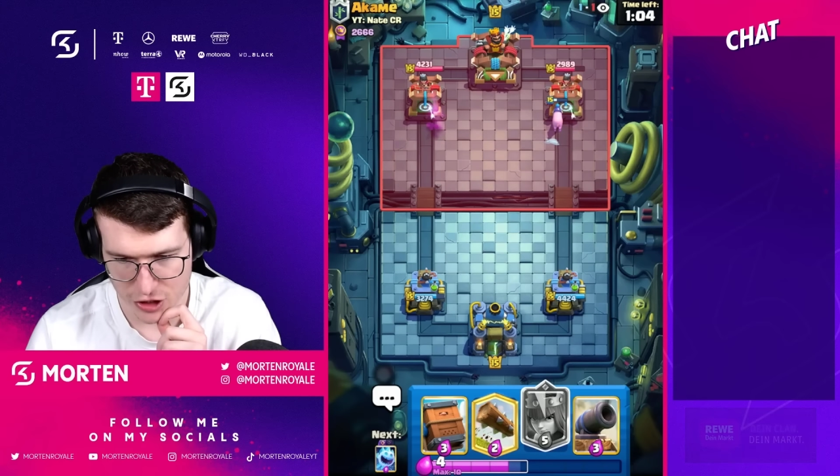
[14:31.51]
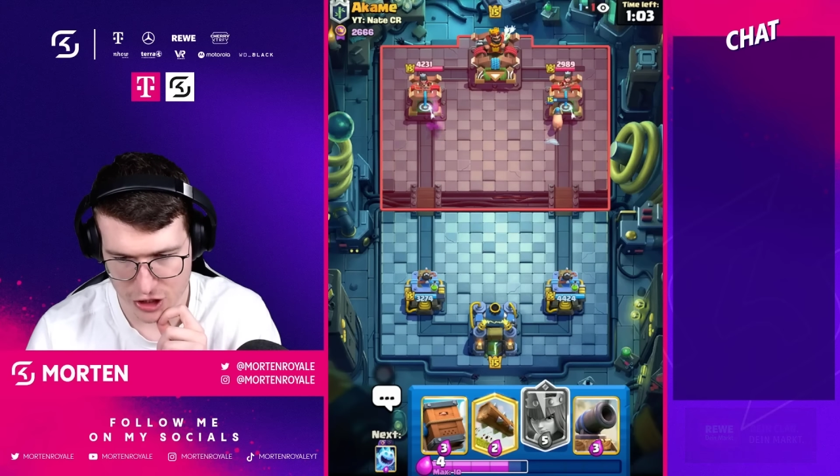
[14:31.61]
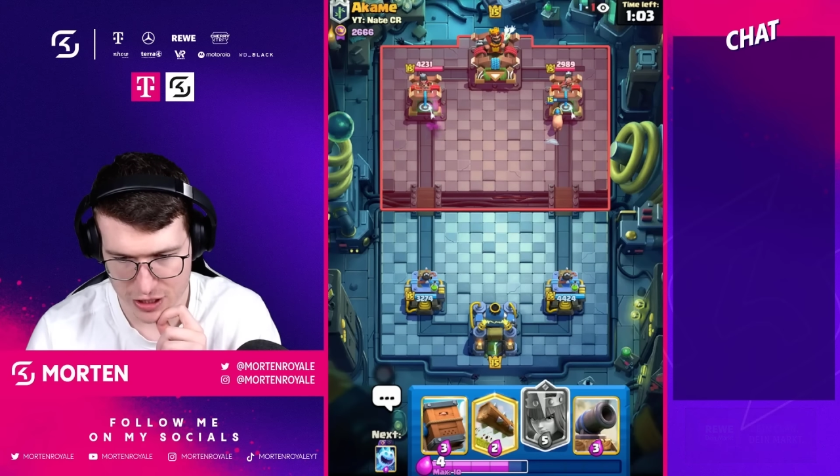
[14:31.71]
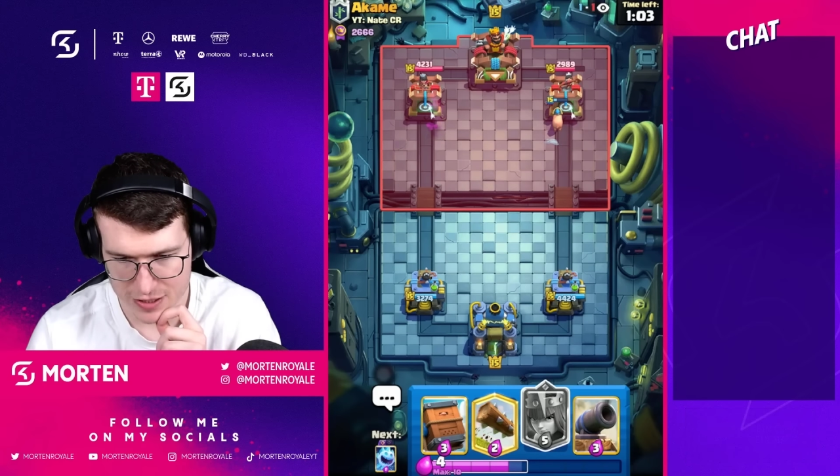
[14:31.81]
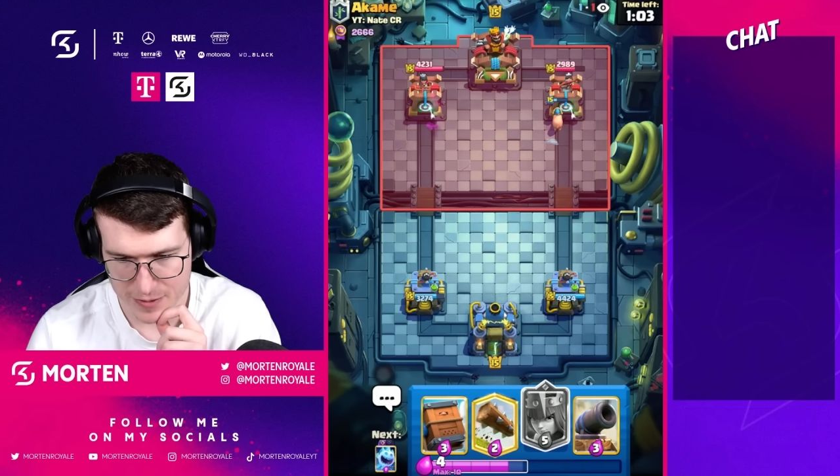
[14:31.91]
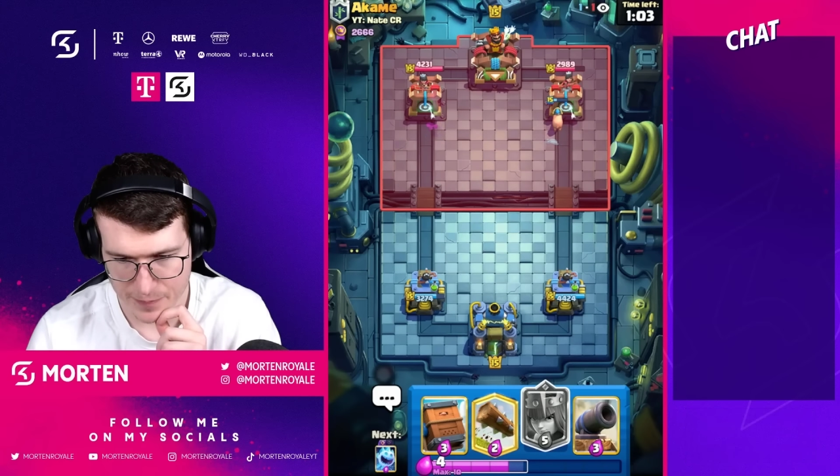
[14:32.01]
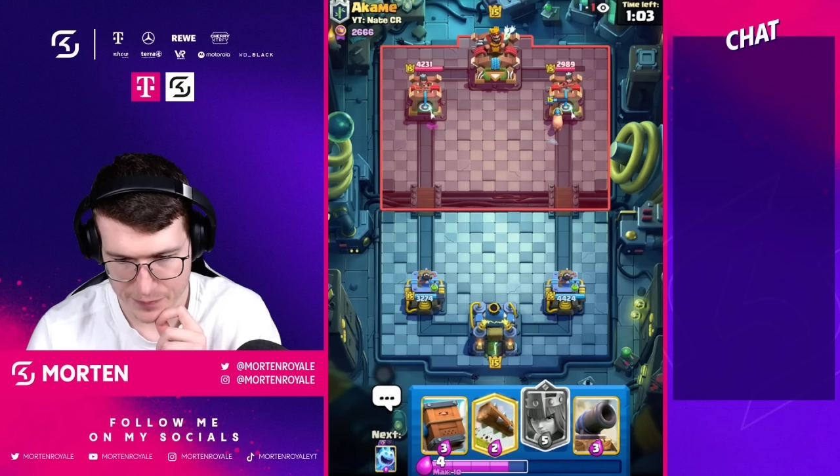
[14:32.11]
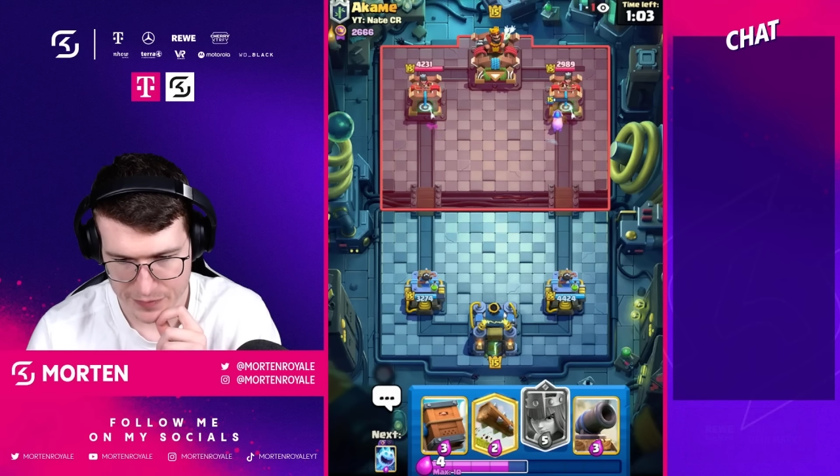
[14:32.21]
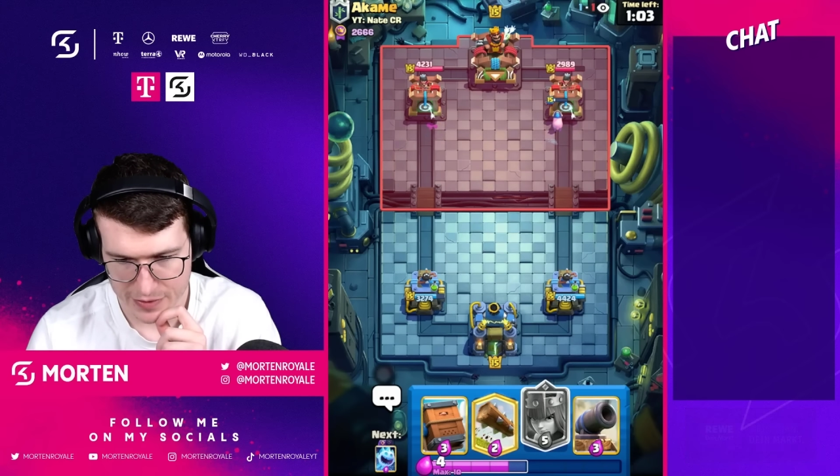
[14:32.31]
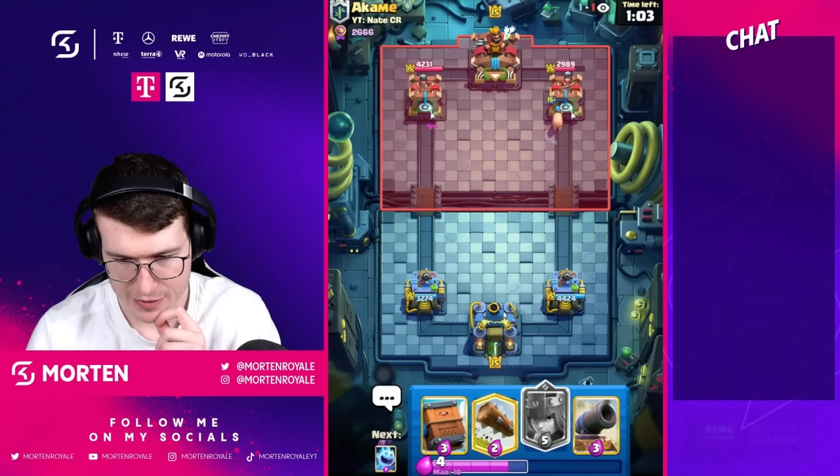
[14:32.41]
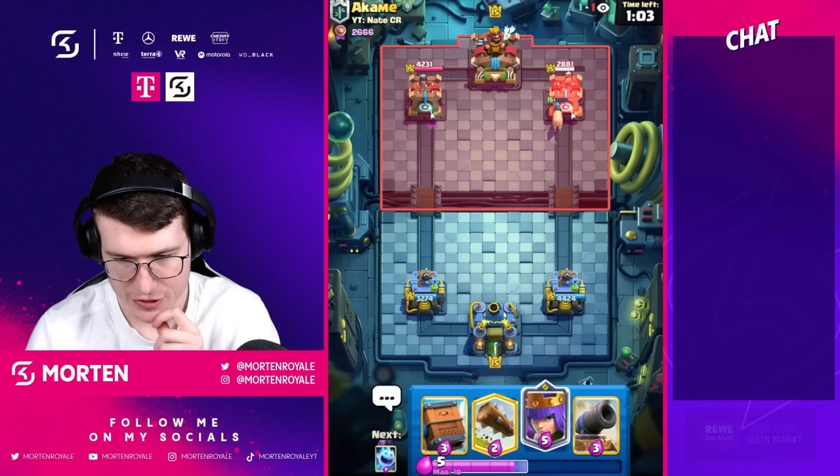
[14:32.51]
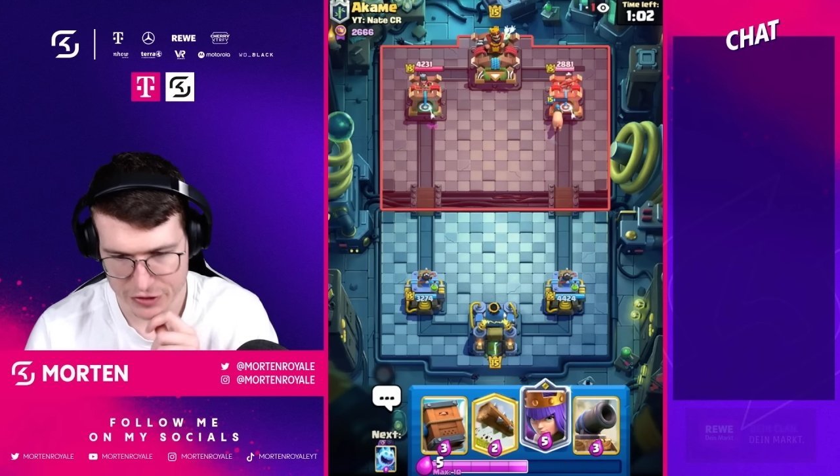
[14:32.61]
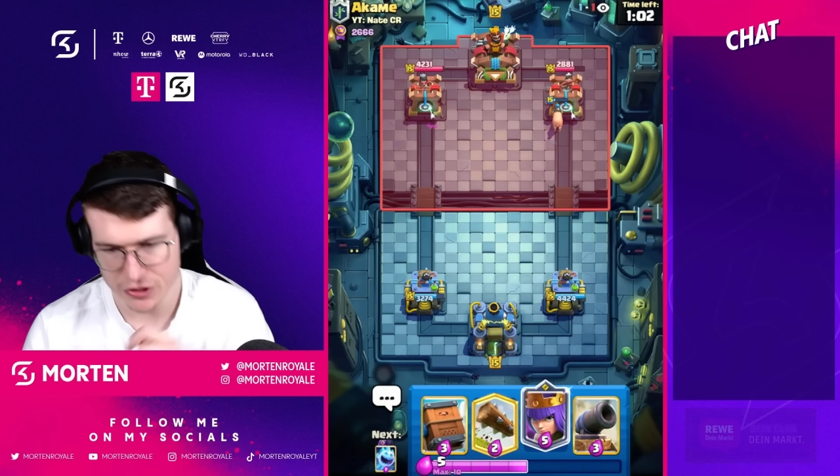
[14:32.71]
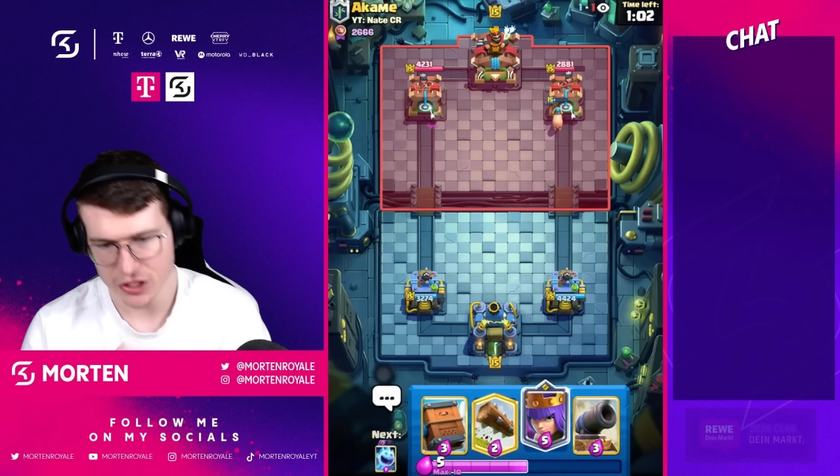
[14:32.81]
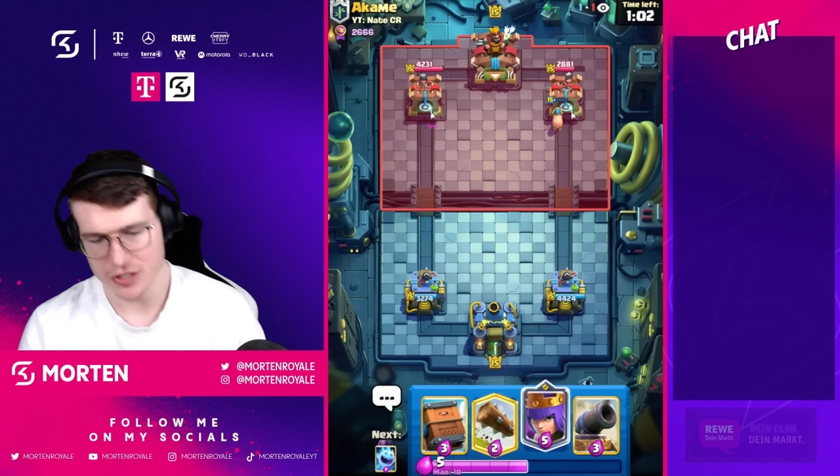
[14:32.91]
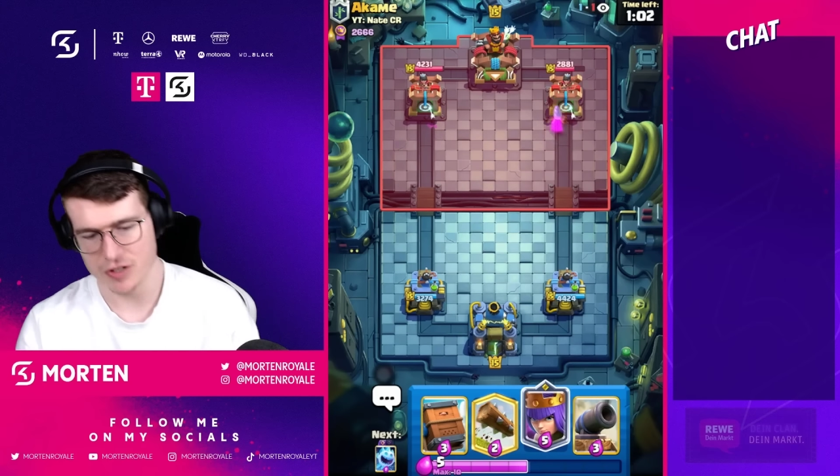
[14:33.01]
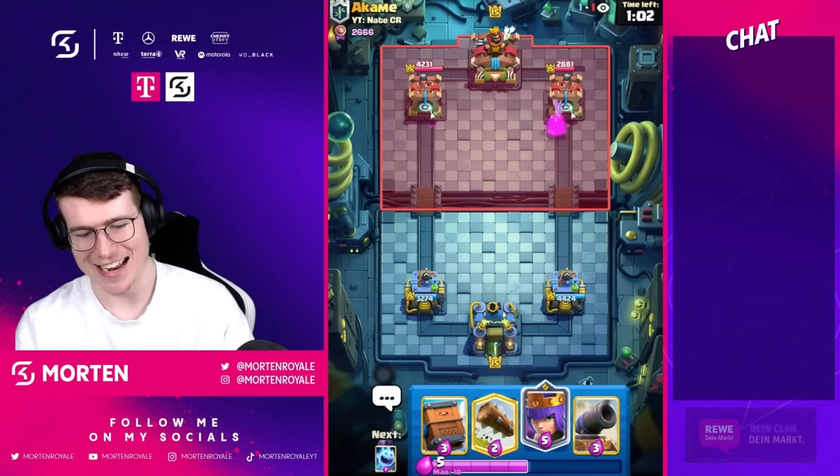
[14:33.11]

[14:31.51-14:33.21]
shot, two shots.